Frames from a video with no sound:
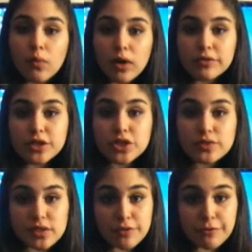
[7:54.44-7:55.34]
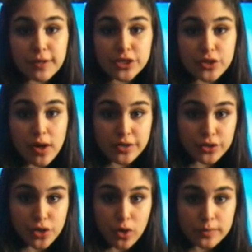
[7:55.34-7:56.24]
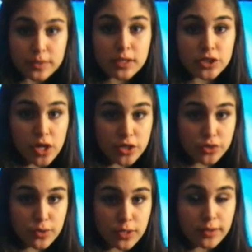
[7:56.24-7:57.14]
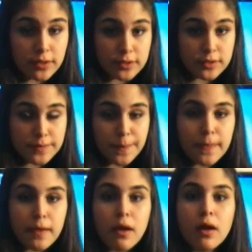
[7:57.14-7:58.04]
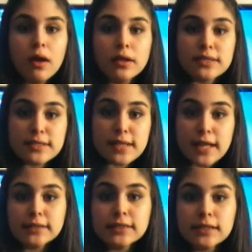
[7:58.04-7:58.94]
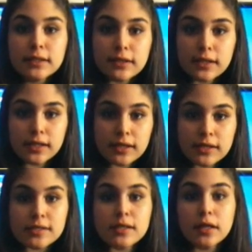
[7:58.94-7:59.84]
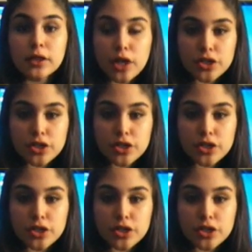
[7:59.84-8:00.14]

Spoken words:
One of the uses of radioisotopes in industry is detecting leaks in